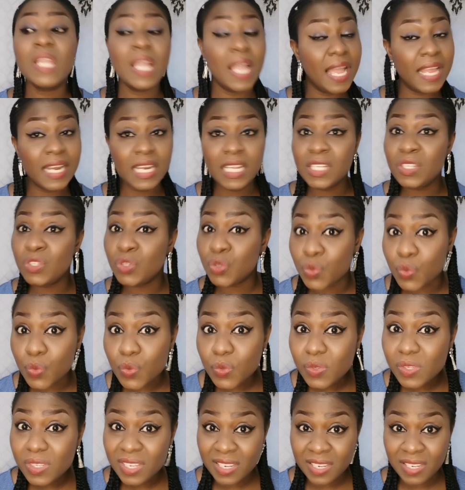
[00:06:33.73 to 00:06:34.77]
And in
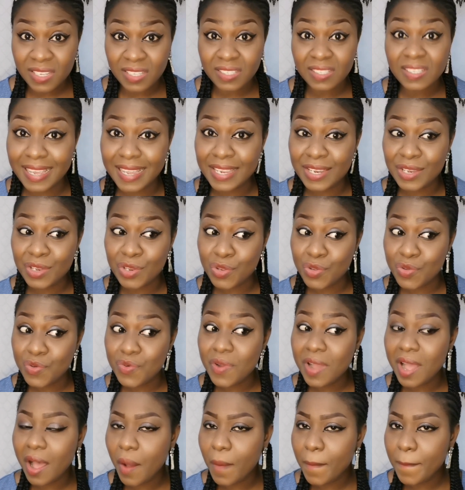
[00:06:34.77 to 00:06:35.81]
those years, I knew
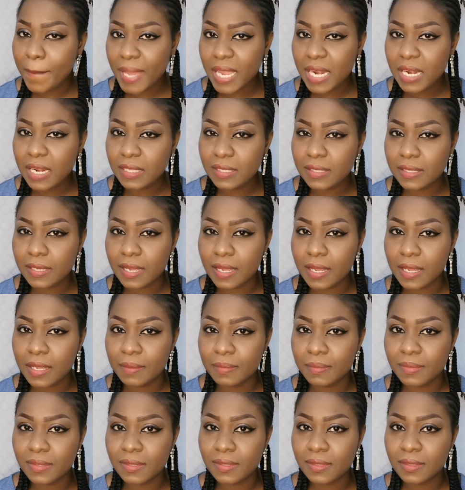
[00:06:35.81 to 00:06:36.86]
how many
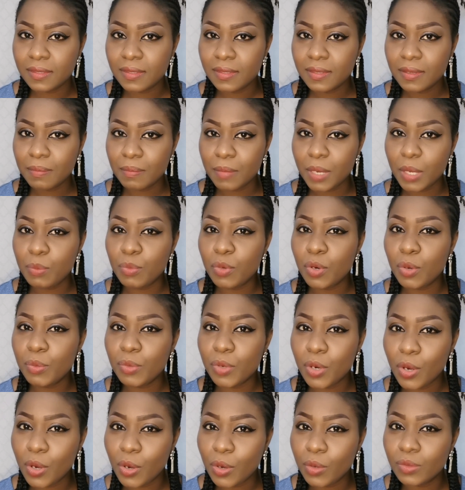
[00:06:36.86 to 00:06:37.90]
times my mom
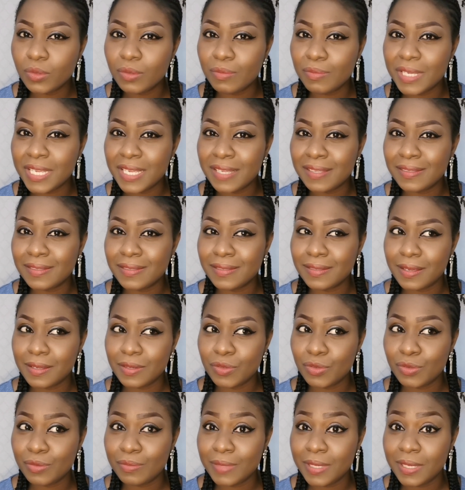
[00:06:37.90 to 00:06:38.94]
called me and said
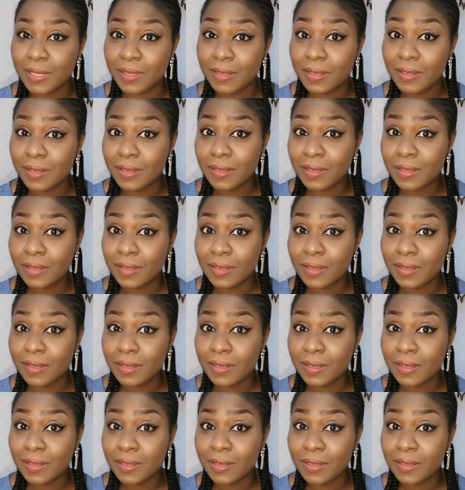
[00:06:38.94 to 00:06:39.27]
to me,